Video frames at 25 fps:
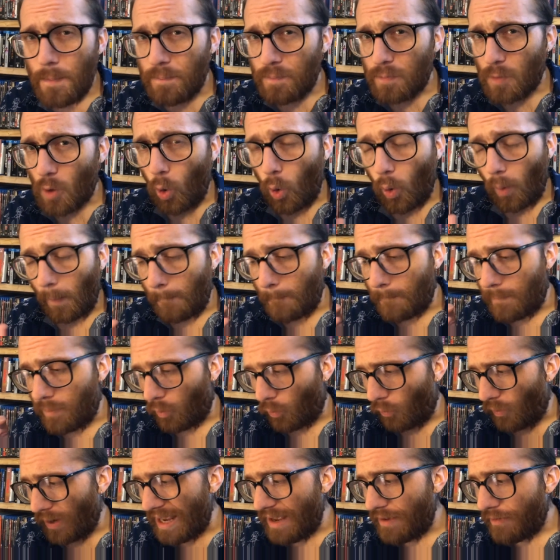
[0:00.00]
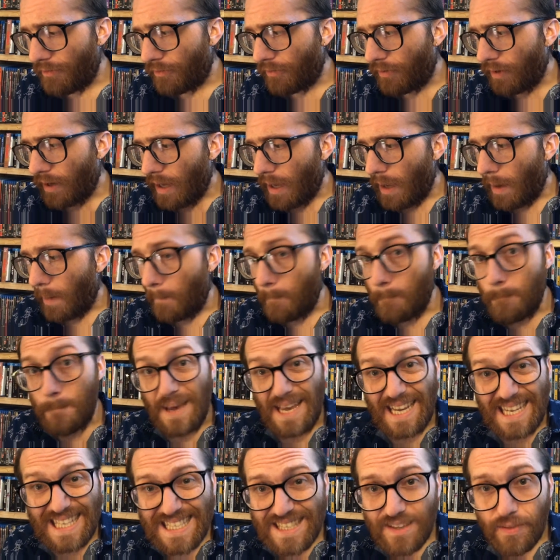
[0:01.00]
or brief
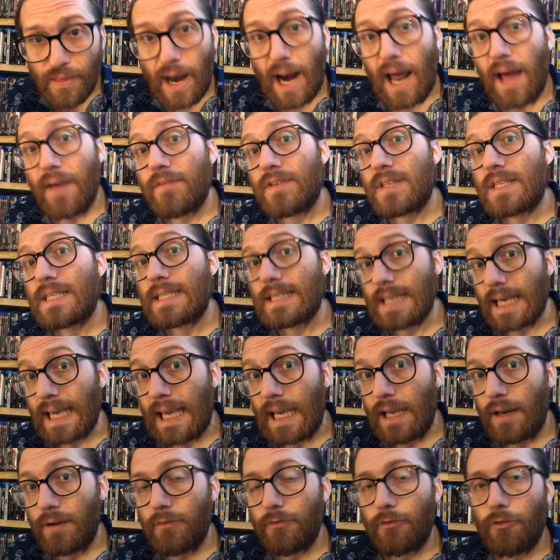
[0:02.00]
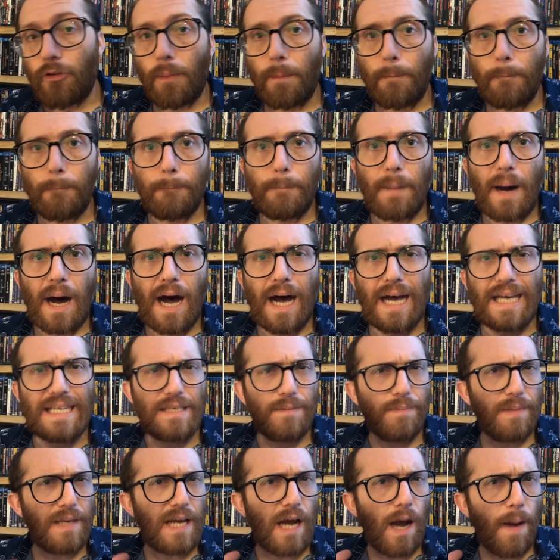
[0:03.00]
bits that I've seen from
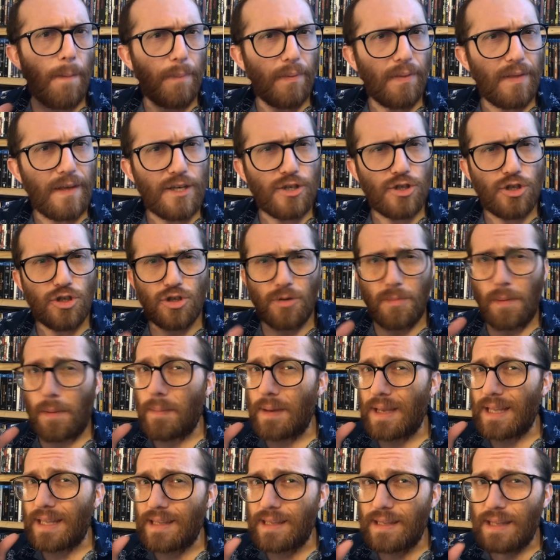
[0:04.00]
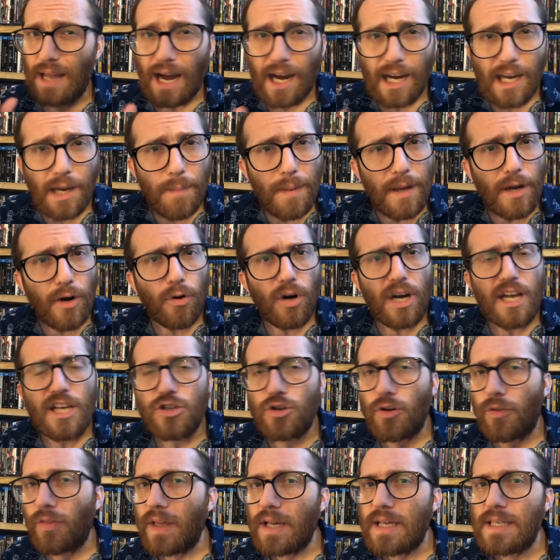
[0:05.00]
possibly compilations or maybe documentaries
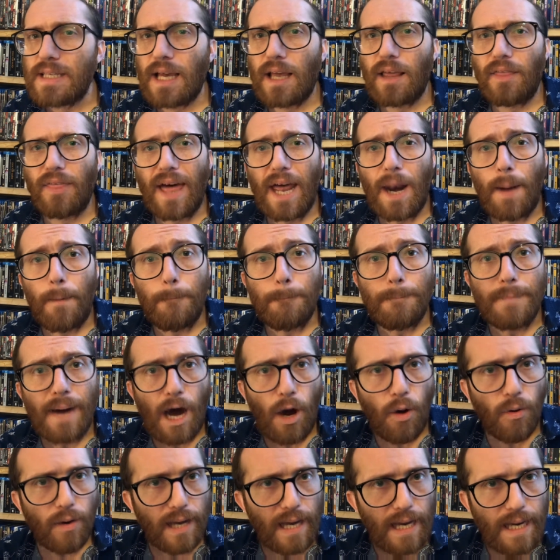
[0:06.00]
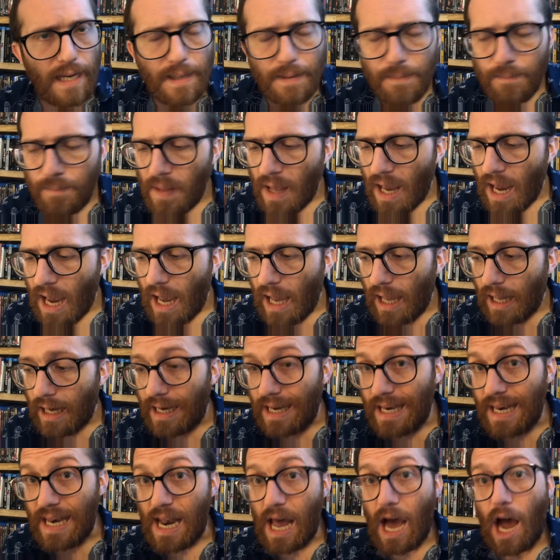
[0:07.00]
or things like that about Keaton,
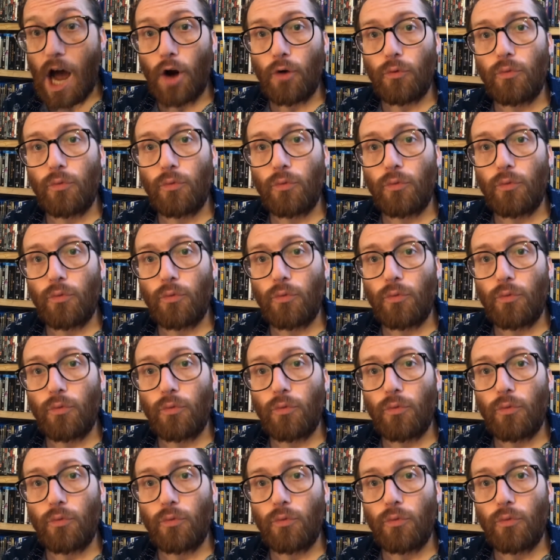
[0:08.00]
not